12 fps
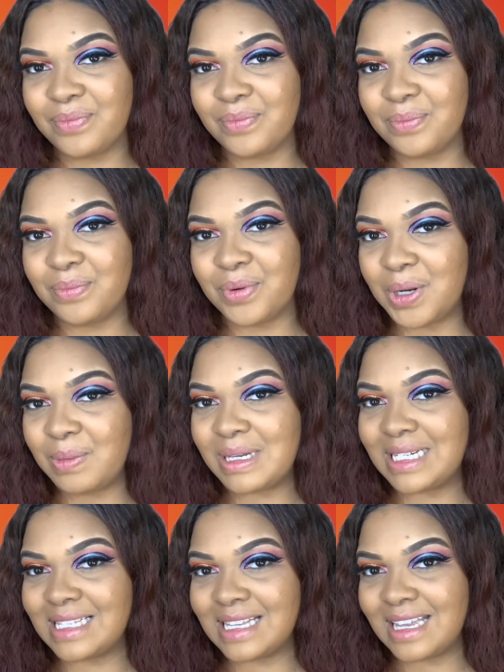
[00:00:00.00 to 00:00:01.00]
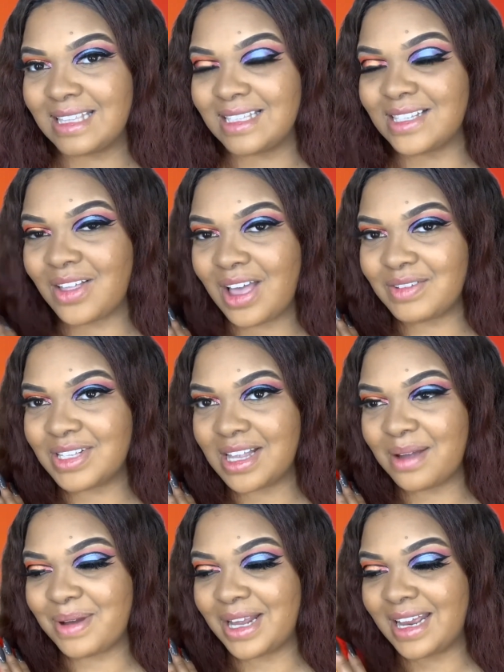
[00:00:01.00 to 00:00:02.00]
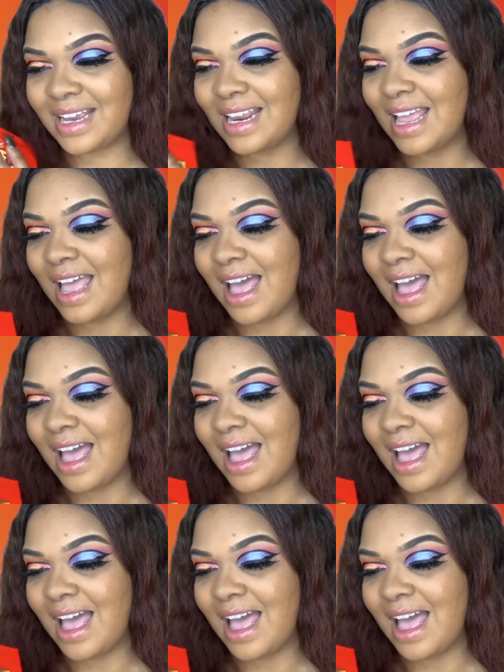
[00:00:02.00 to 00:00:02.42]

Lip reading: pretty much that's it. That's all I have to say about it.